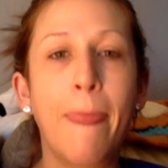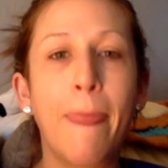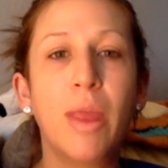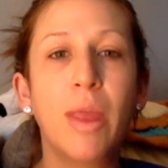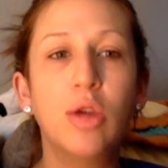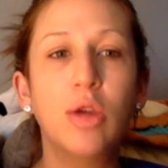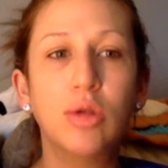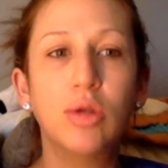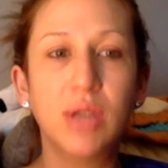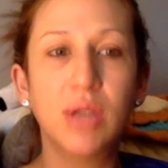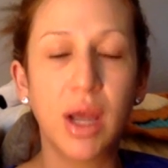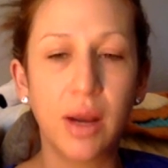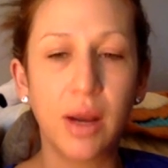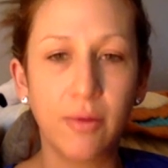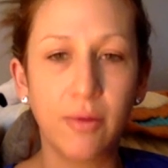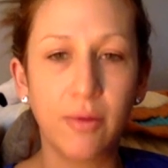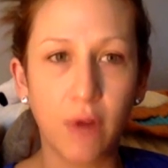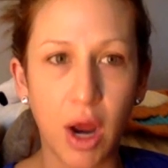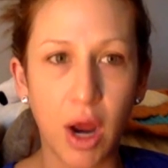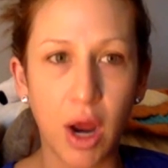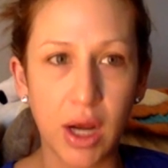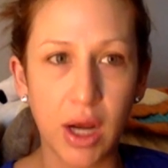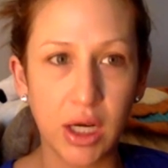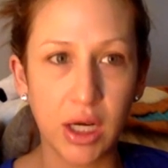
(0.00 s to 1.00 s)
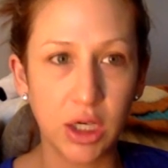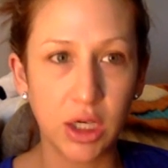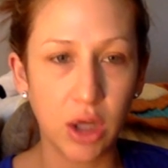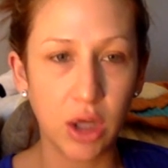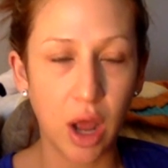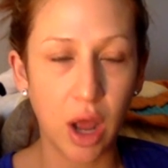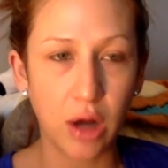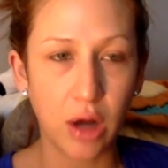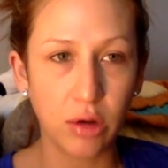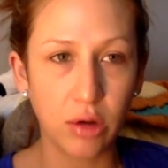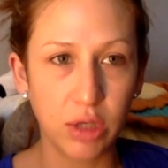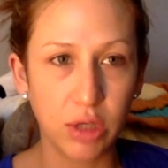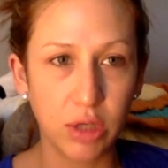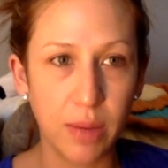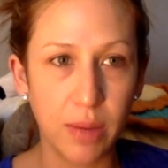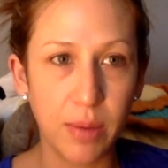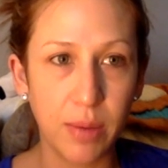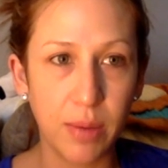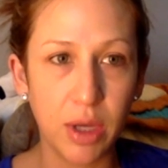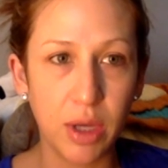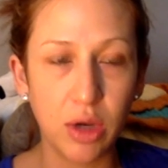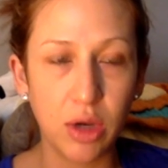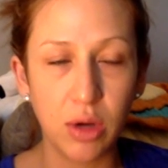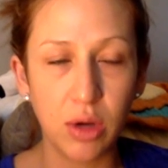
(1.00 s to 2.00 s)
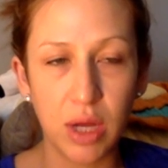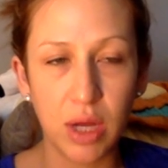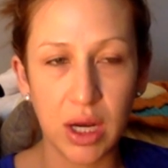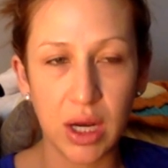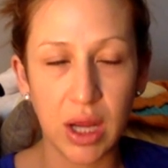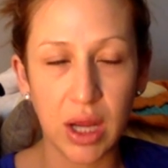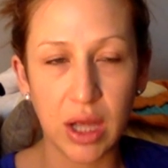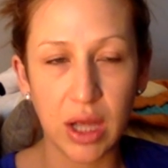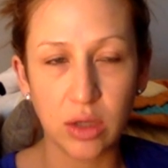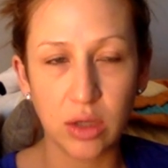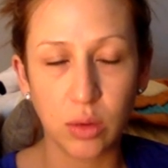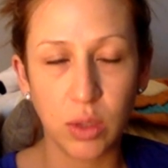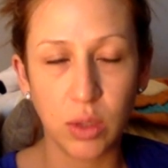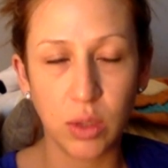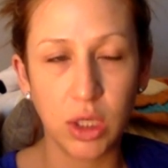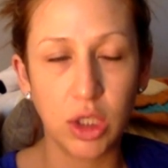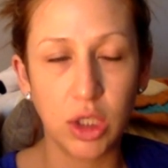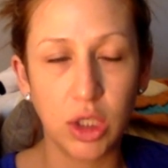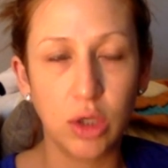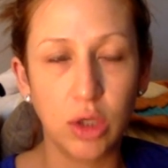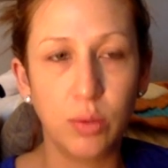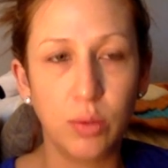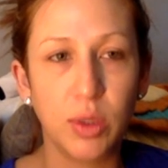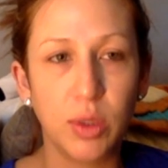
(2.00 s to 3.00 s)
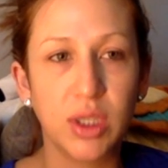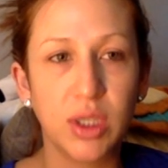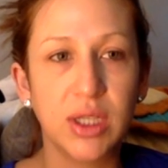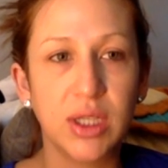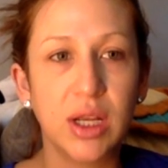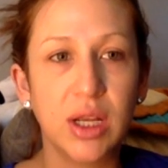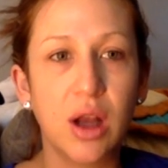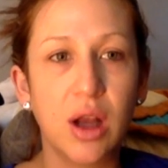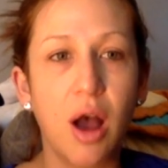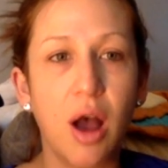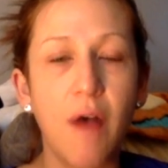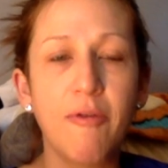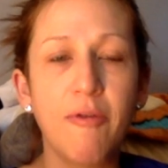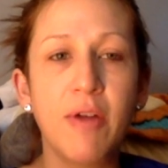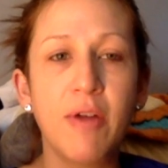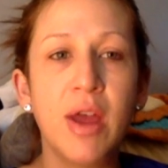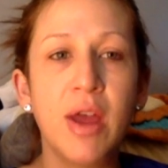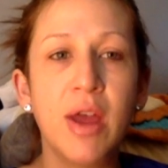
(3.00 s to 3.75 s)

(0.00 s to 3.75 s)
You sign up for auto ship and you get it at 22% off.